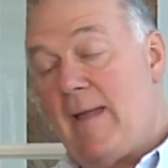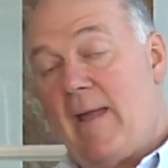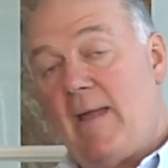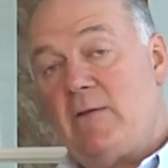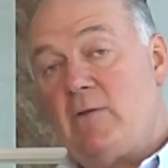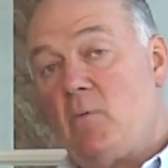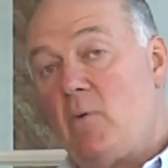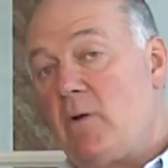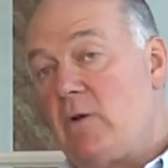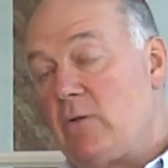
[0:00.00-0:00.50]

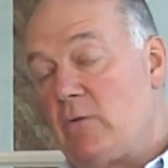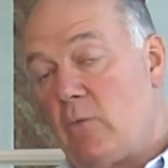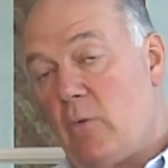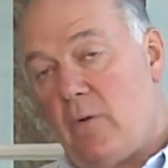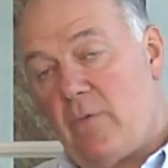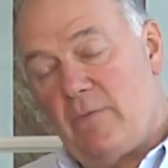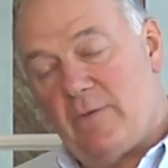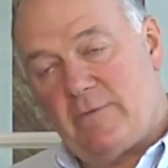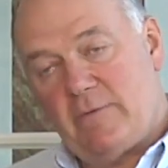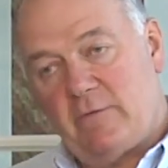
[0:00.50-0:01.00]
and you want a
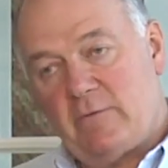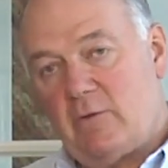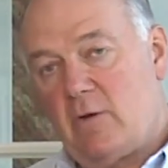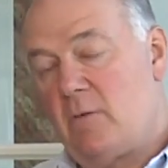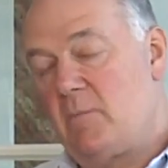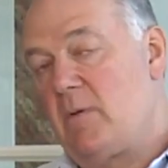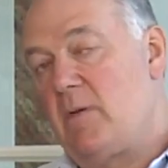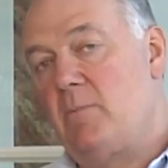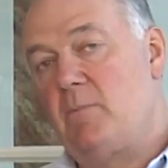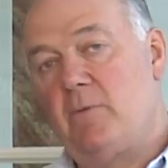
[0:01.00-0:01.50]
door that's just
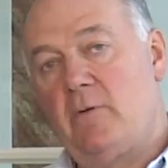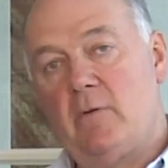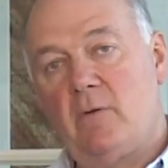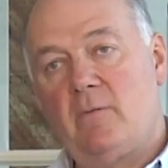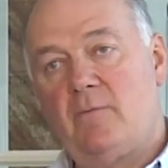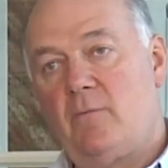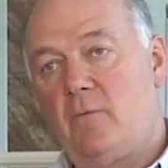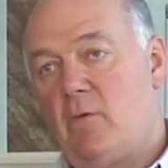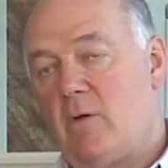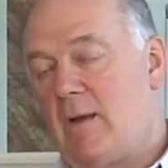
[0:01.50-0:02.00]
going to be
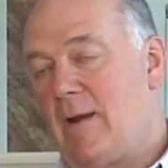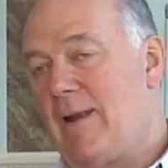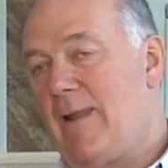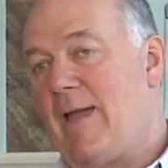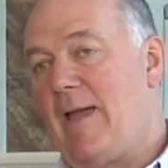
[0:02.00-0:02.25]
beautiful and